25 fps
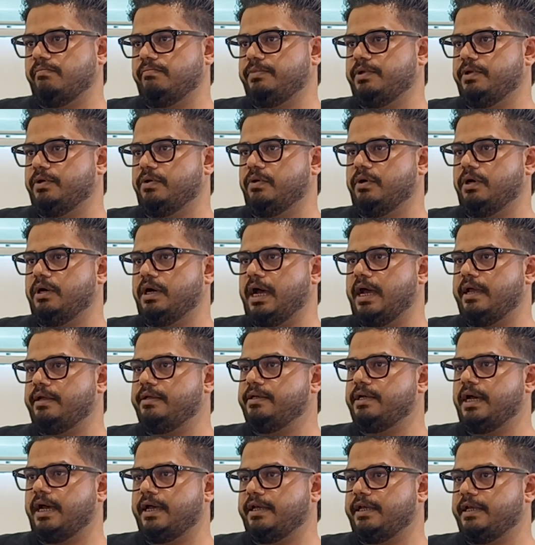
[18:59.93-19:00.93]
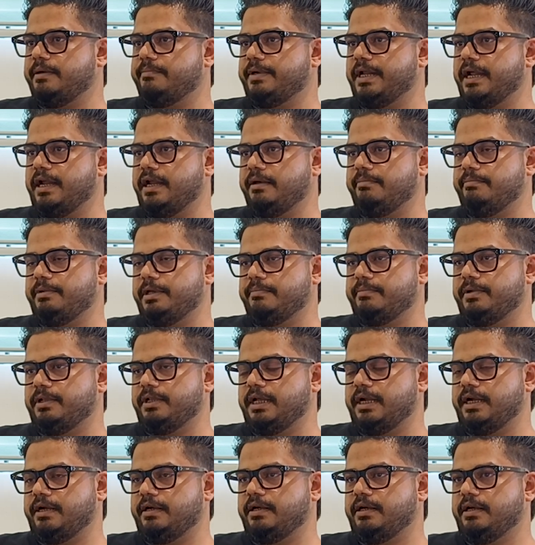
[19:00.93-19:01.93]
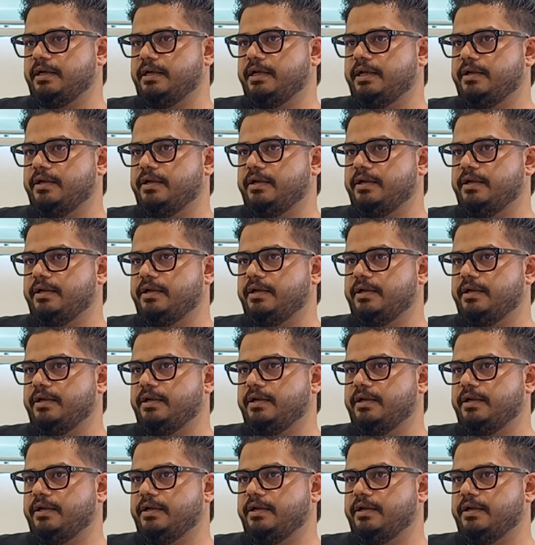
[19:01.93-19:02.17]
I keep telling people that